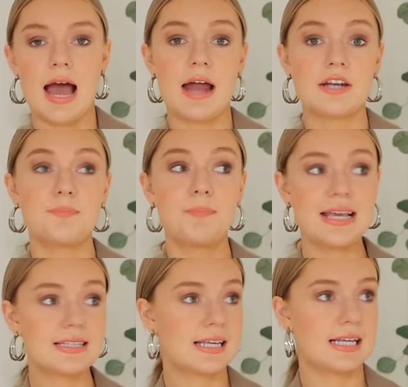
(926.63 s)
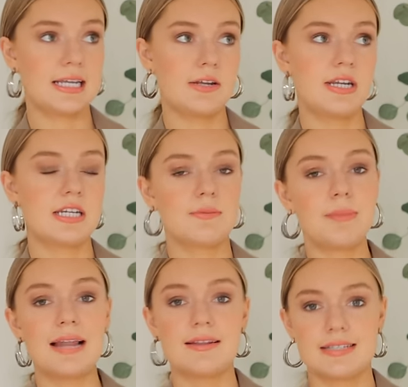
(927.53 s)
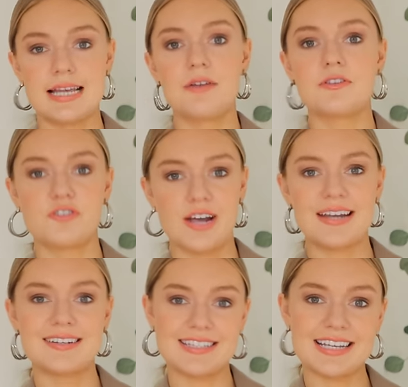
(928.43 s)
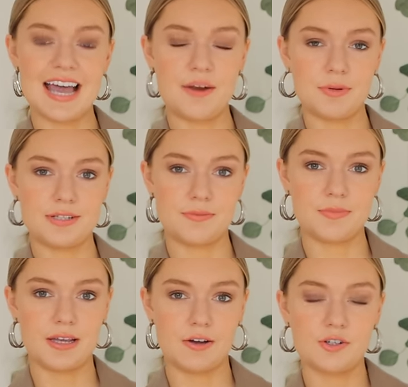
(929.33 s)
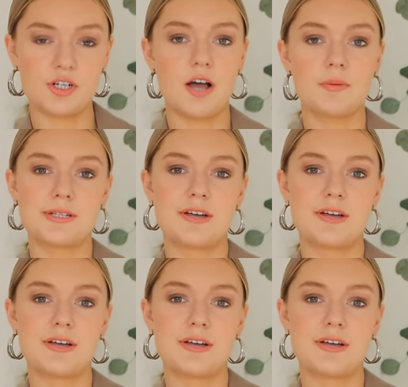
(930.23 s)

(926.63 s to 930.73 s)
And basically you need to balance out the trainers again with something on top.